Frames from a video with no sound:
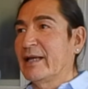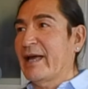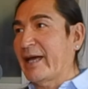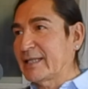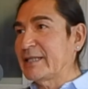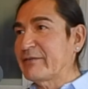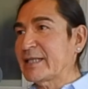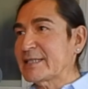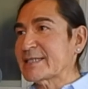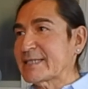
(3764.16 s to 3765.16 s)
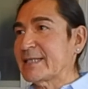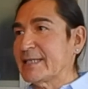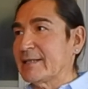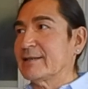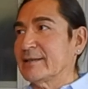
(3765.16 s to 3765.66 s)
And living in a
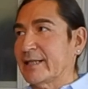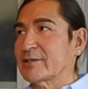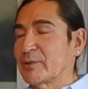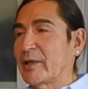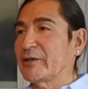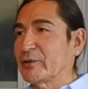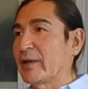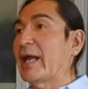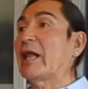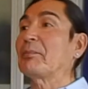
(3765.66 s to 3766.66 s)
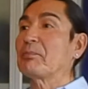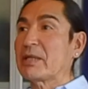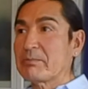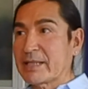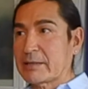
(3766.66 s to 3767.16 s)
city like Toronto helped
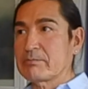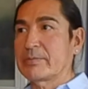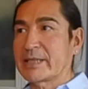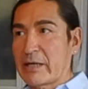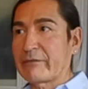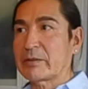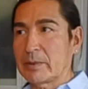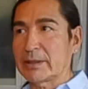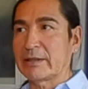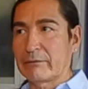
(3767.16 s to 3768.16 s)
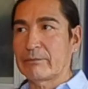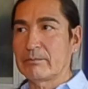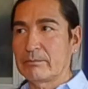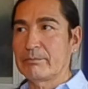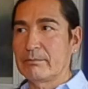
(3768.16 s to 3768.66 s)
me be comfortable
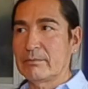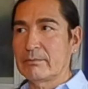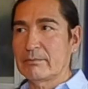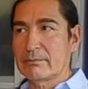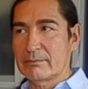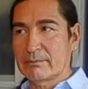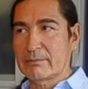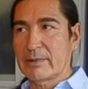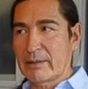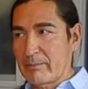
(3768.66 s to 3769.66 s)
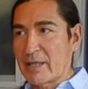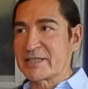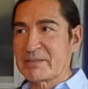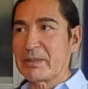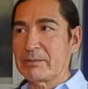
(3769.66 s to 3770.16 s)

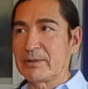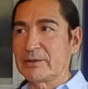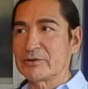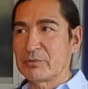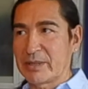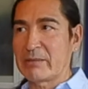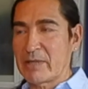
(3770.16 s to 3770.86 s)
amongst people, to be among